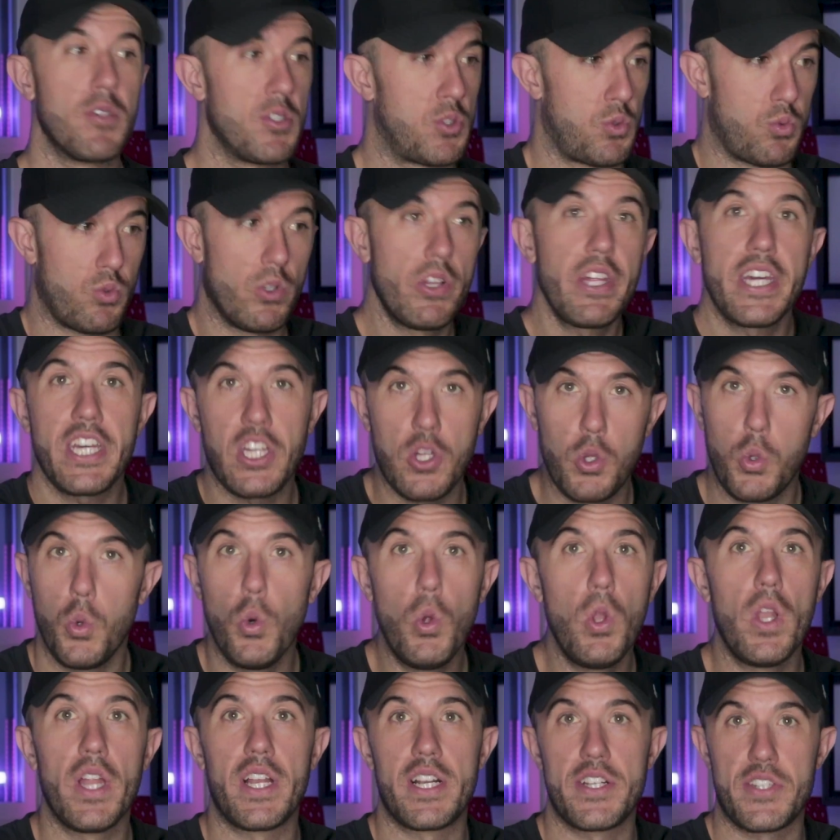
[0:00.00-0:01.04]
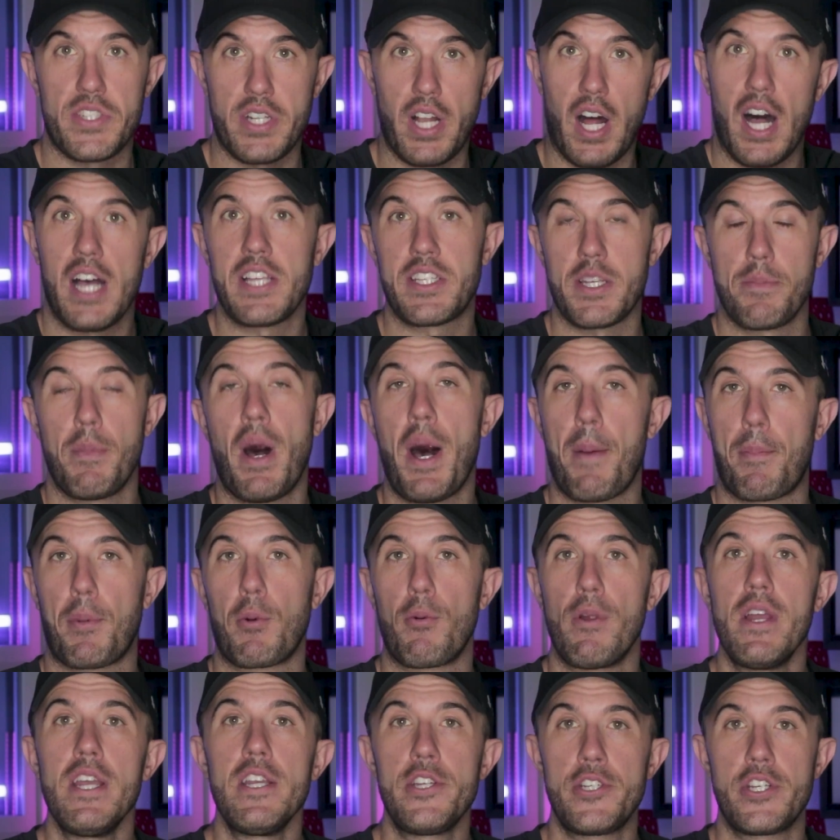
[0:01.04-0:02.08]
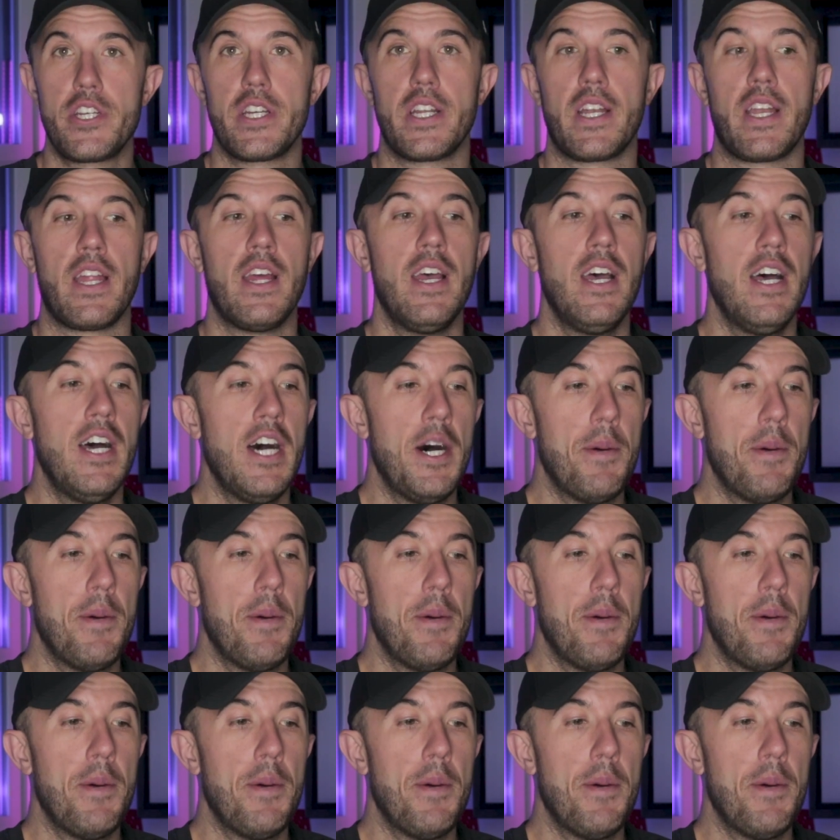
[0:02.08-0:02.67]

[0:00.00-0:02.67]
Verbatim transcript: It's really cool and it's an awesome operation,